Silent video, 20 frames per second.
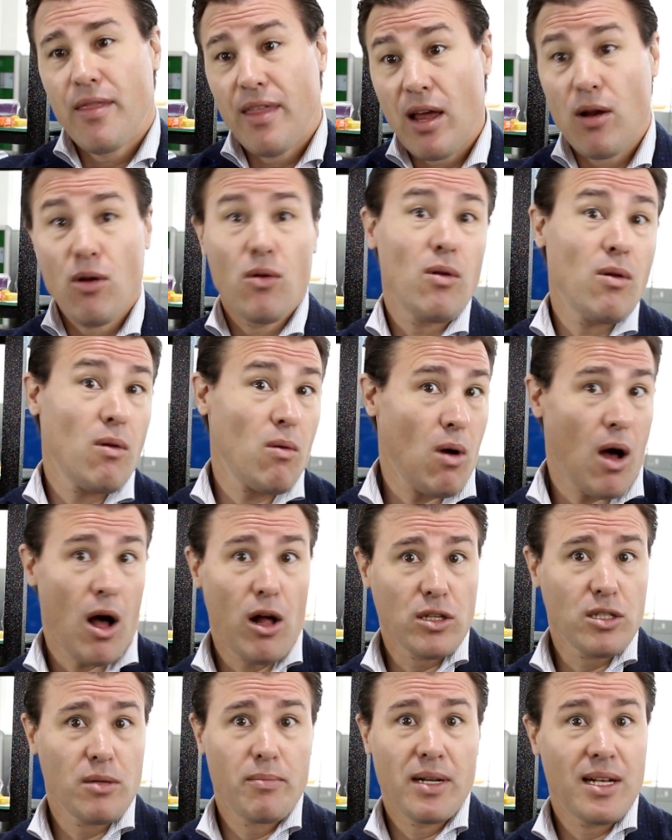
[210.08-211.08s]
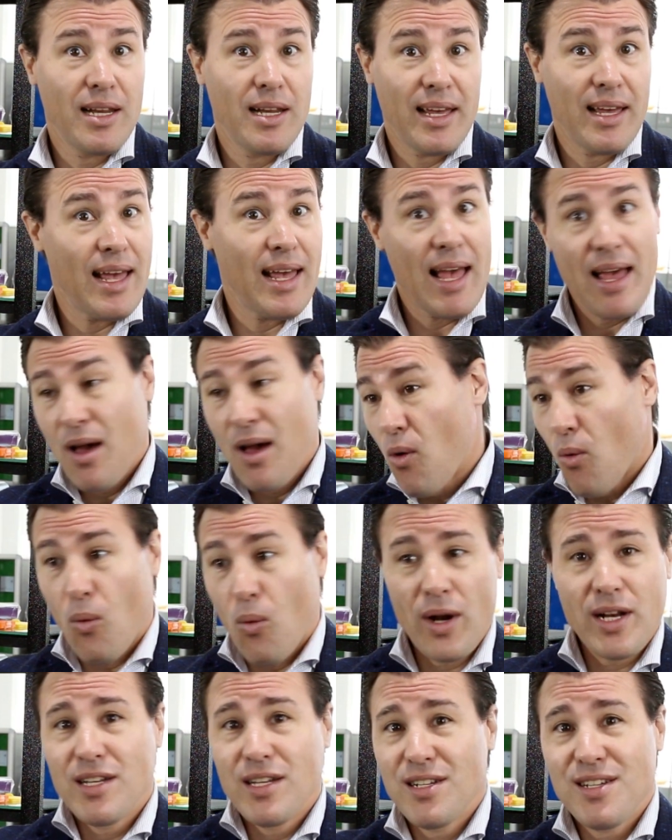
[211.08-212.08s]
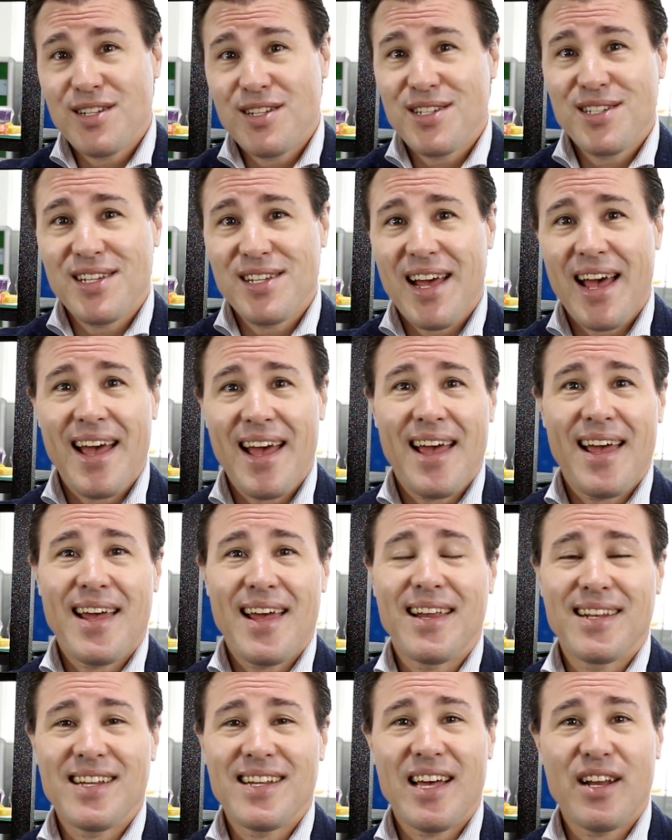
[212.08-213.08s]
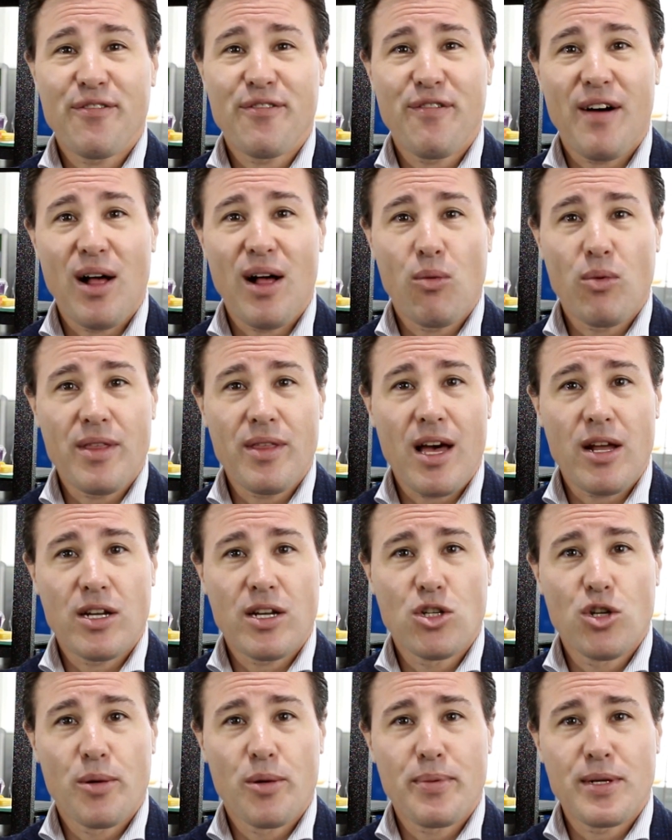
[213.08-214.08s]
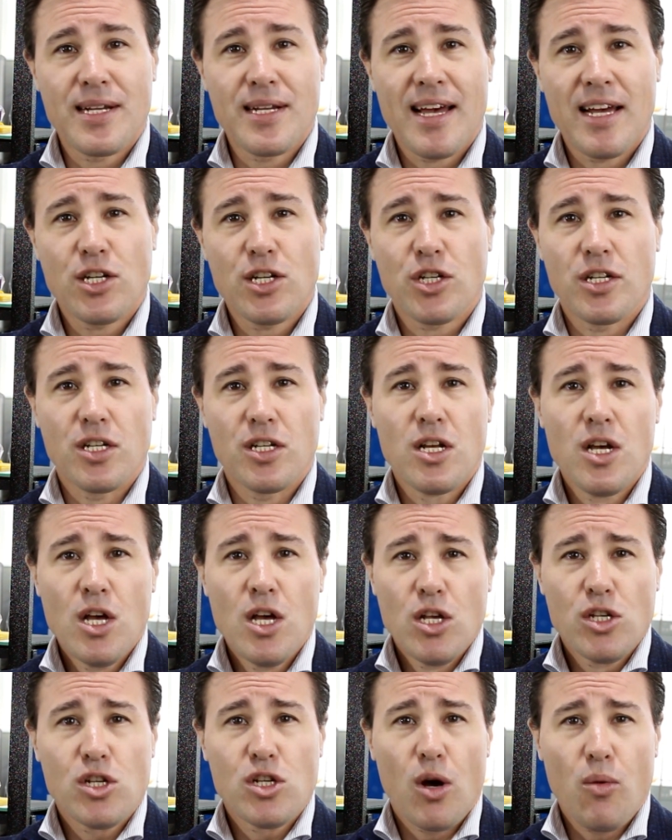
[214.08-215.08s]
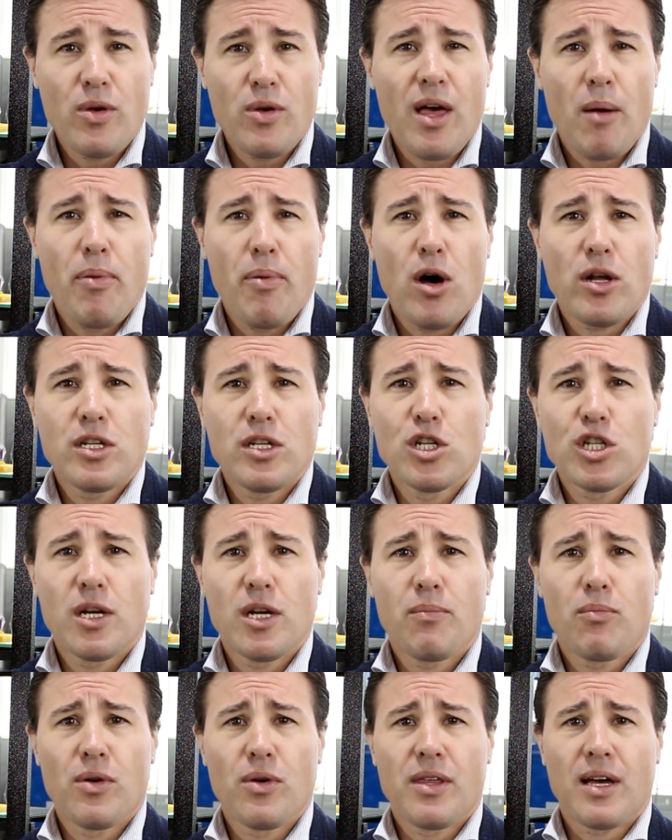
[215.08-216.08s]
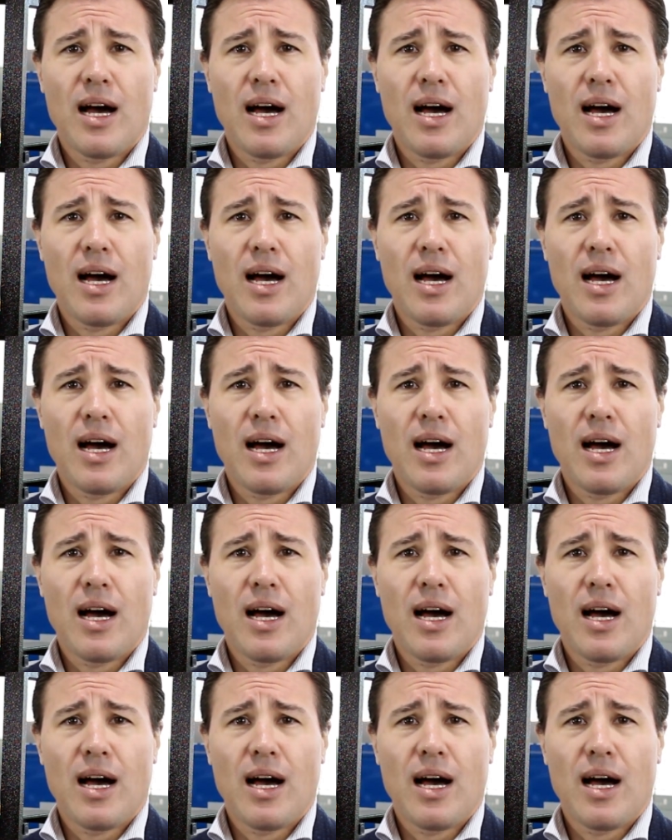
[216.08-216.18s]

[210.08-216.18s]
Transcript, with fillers: then ultimately, what is a data file without interpretation? So with our partnership with